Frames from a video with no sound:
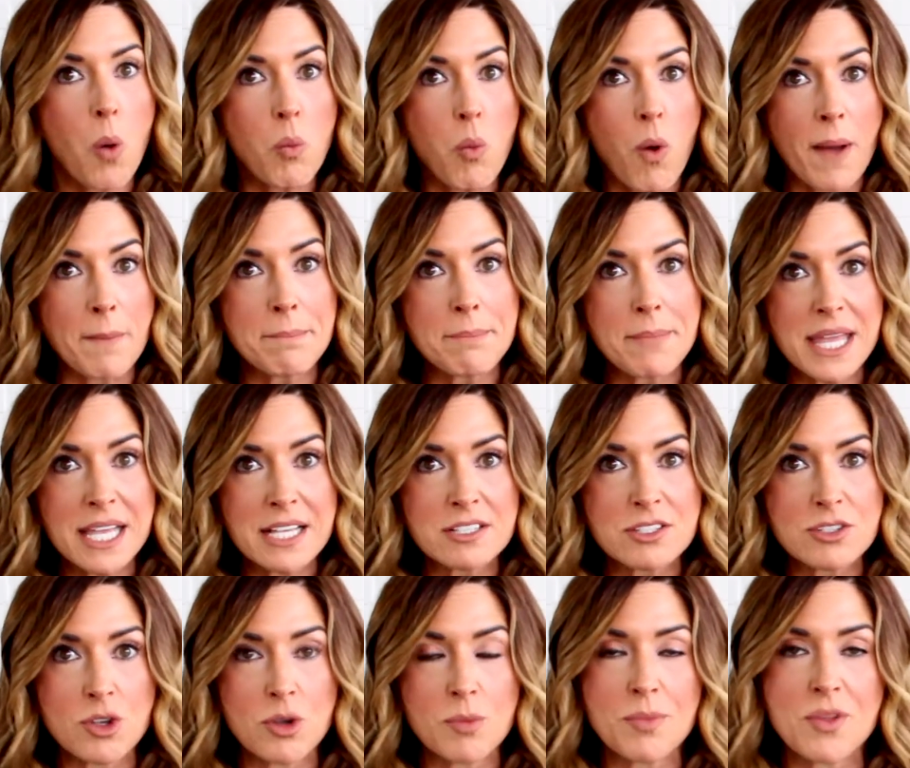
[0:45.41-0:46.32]
One big
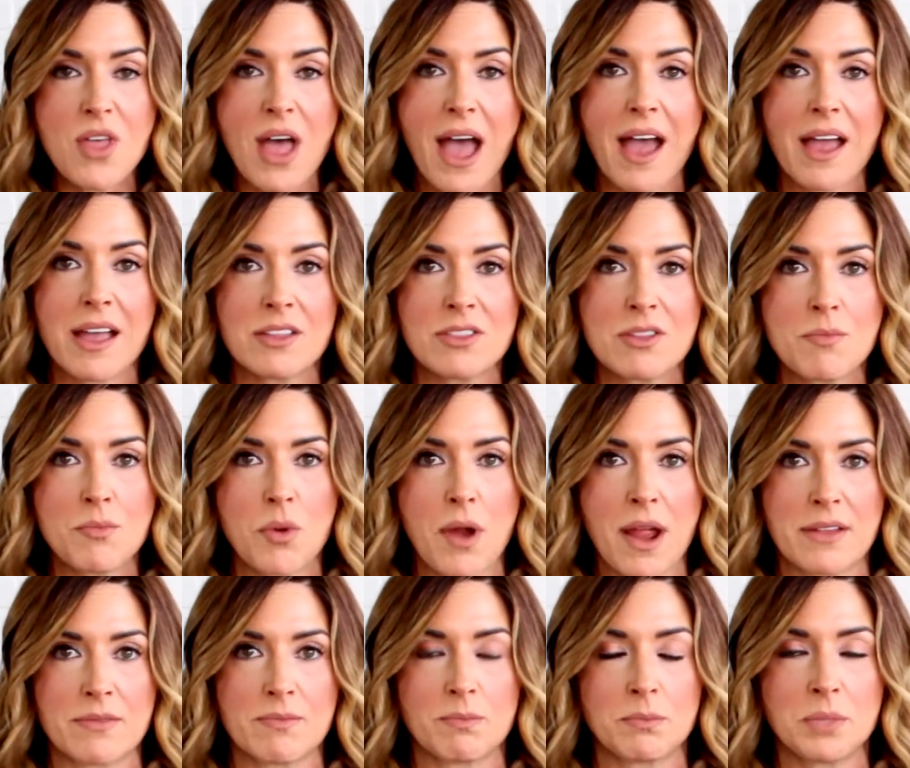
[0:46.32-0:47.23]
scoop of that in the
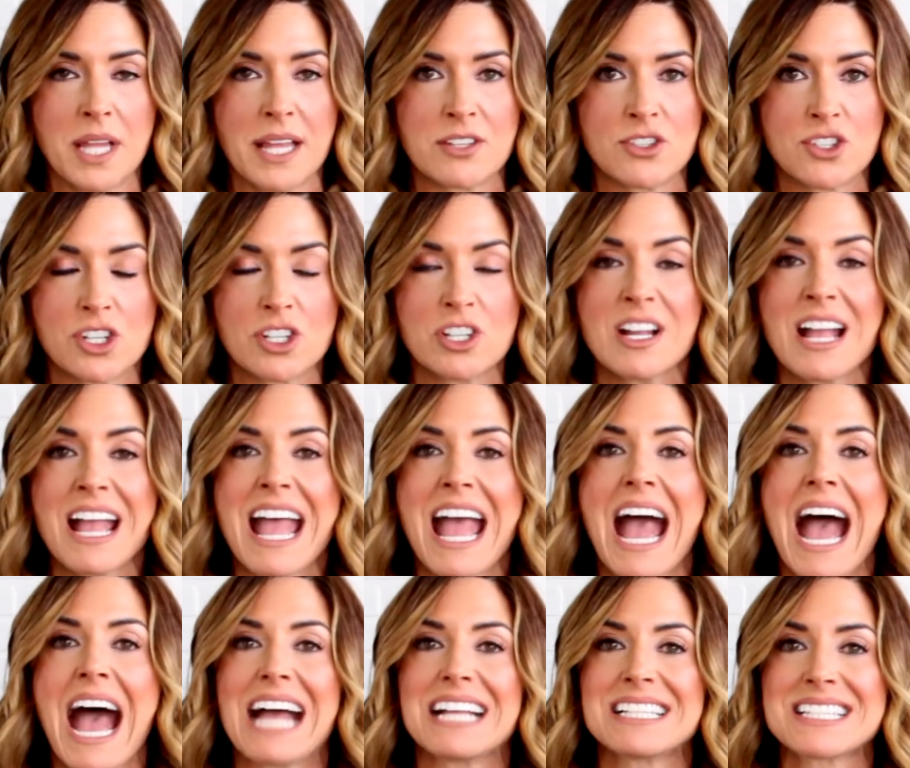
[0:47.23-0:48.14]
blender,
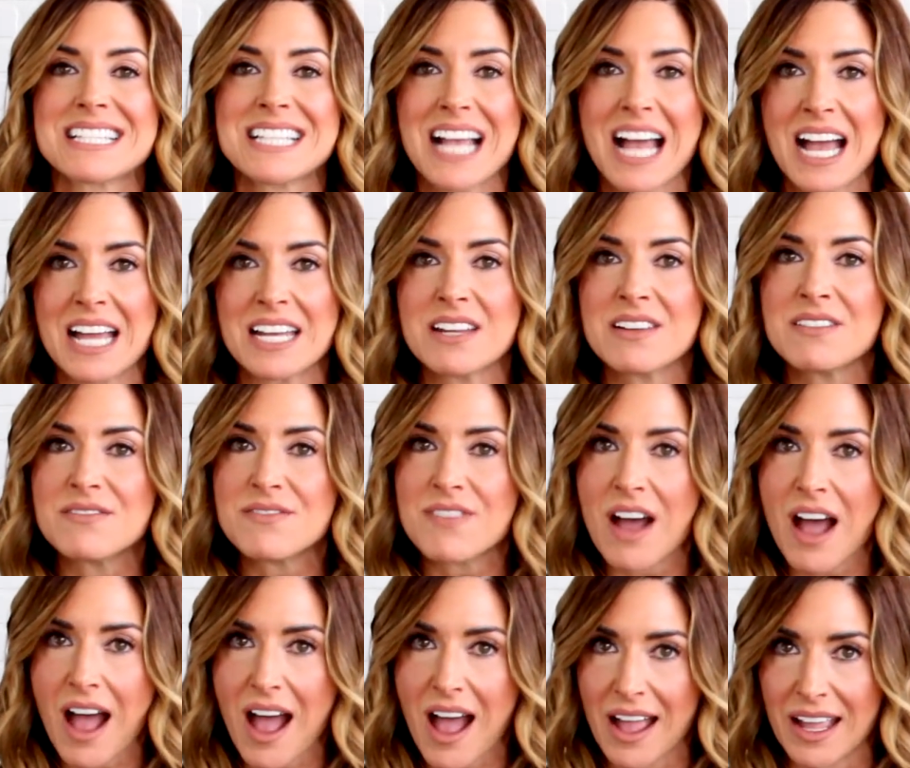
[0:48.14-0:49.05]
a ton
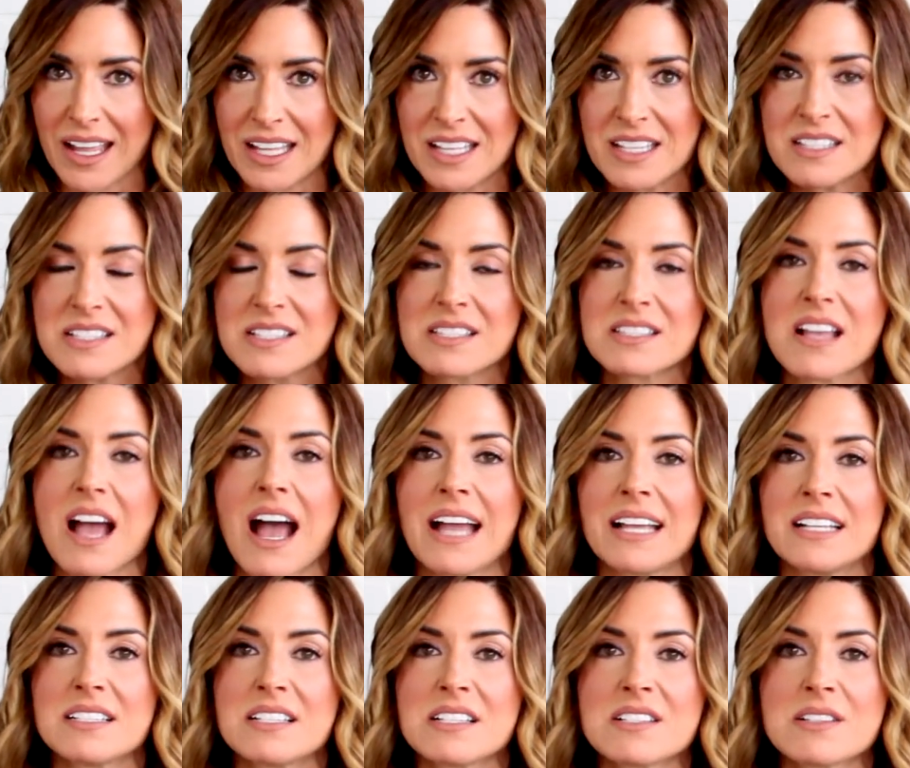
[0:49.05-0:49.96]
of ice.
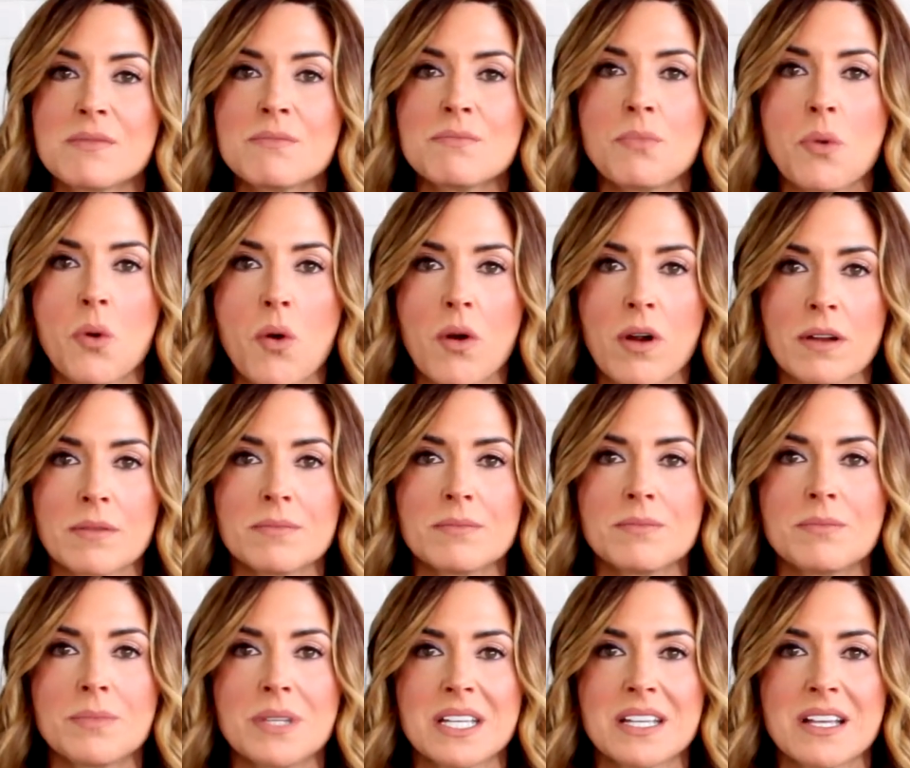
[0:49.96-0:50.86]
Ice is
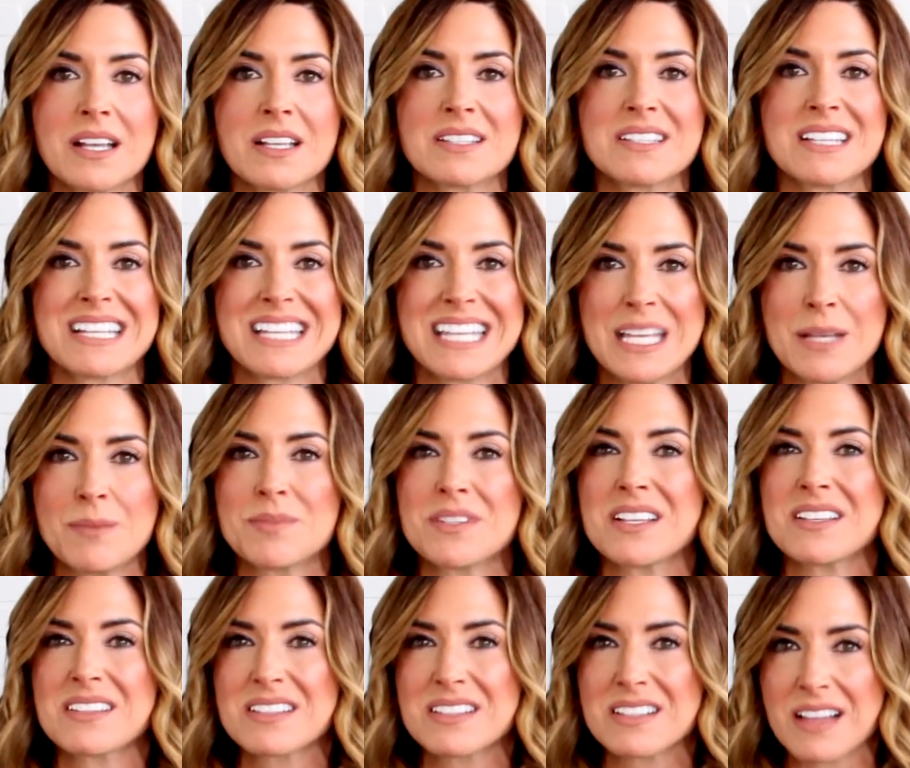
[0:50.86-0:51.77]
important because it
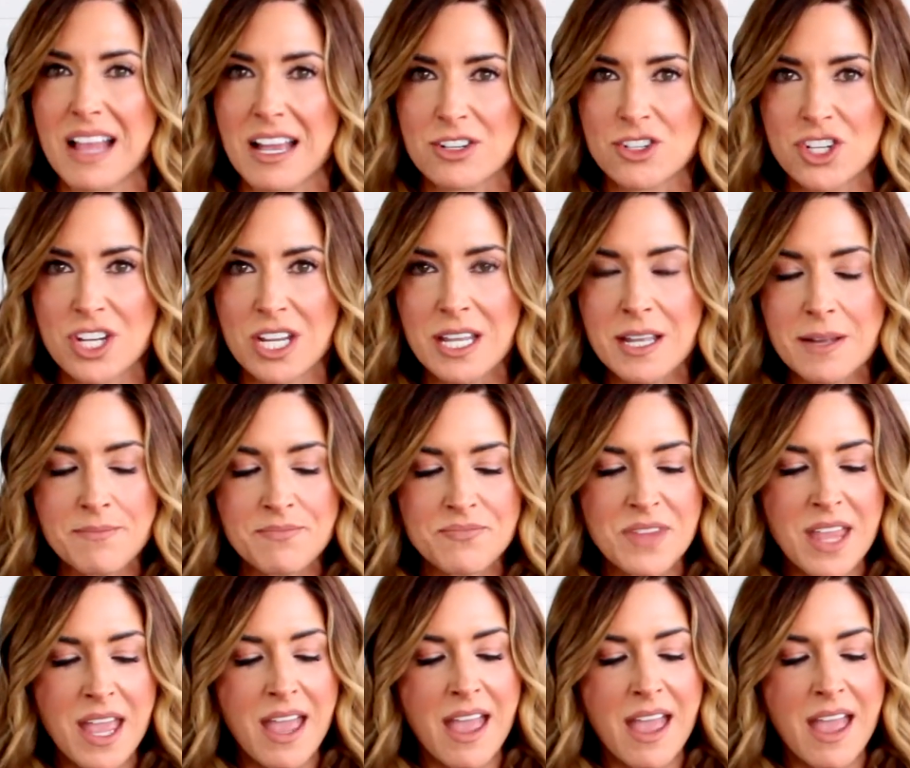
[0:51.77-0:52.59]
keeps it slushy